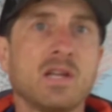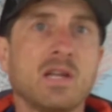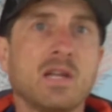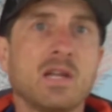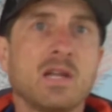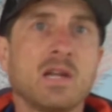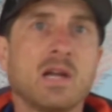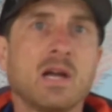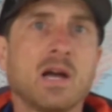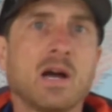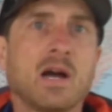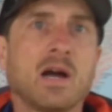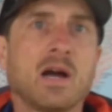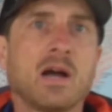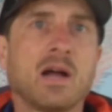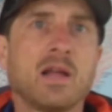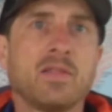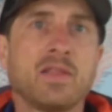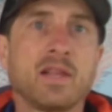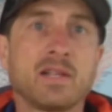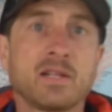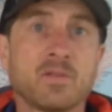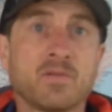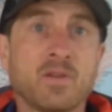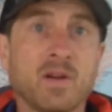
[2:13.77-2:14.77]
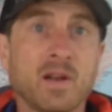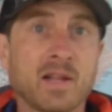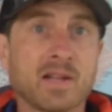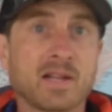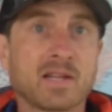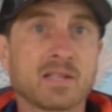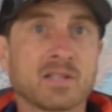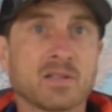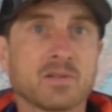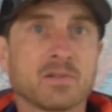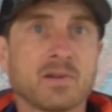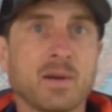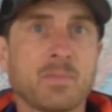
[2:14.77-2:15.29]
Uh, then you finally
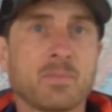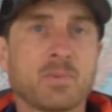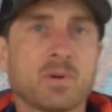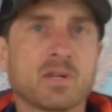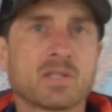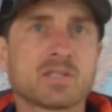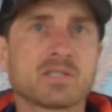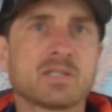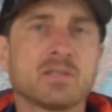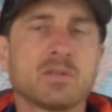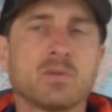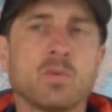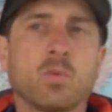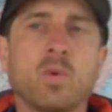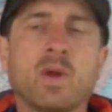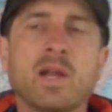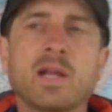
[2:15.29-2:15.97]
get to the right person.